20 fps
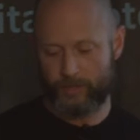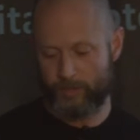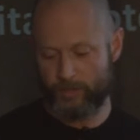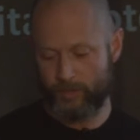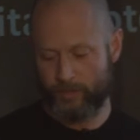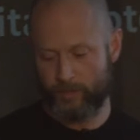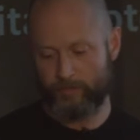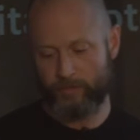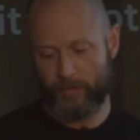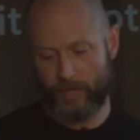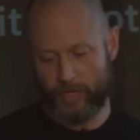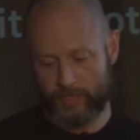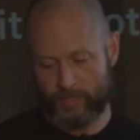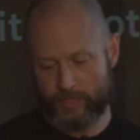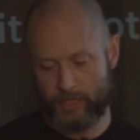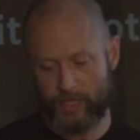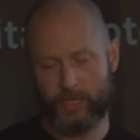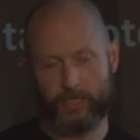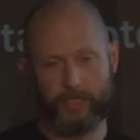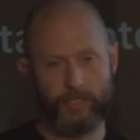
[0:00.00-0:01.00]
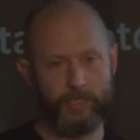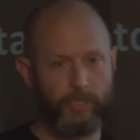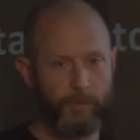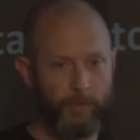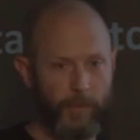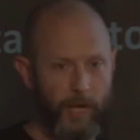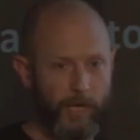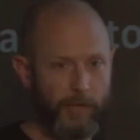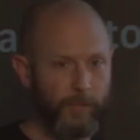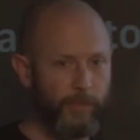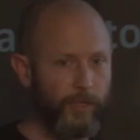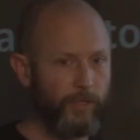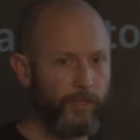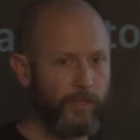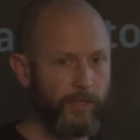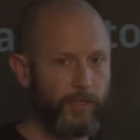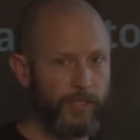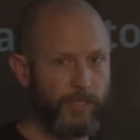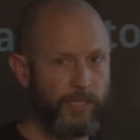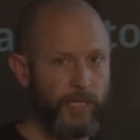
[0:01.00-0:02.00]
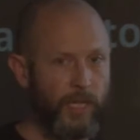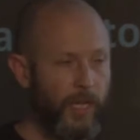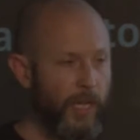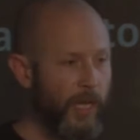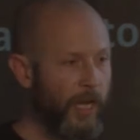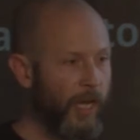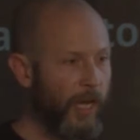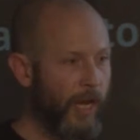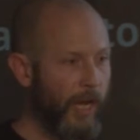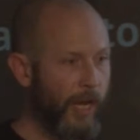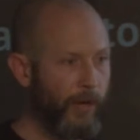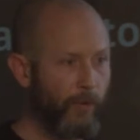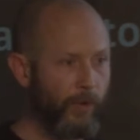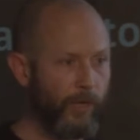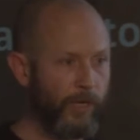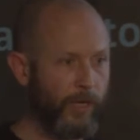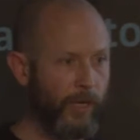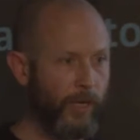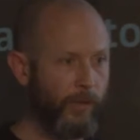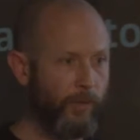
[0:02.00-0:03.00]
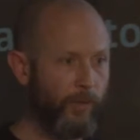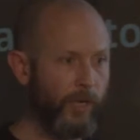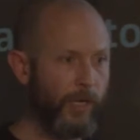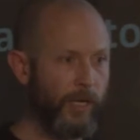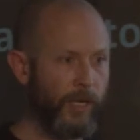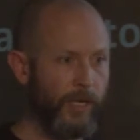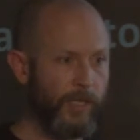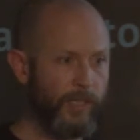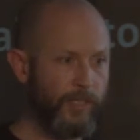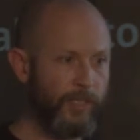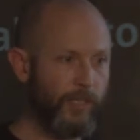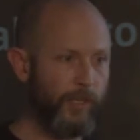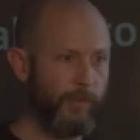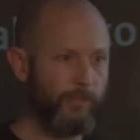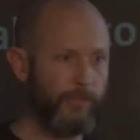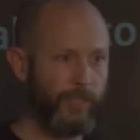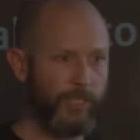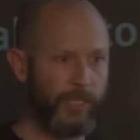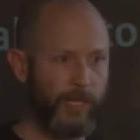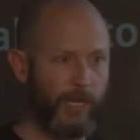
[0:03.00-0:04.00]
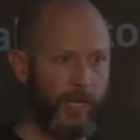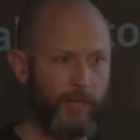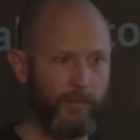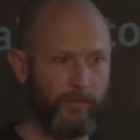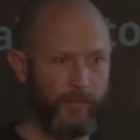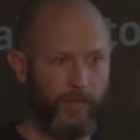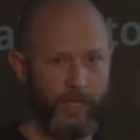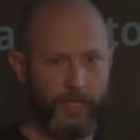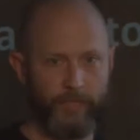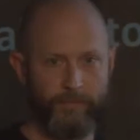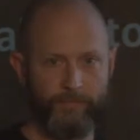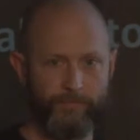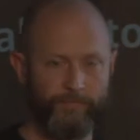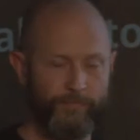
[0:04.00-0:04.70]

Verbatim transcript: to the flight attendants, the bodybuilders, I work on I work on it until I'm just kind of like,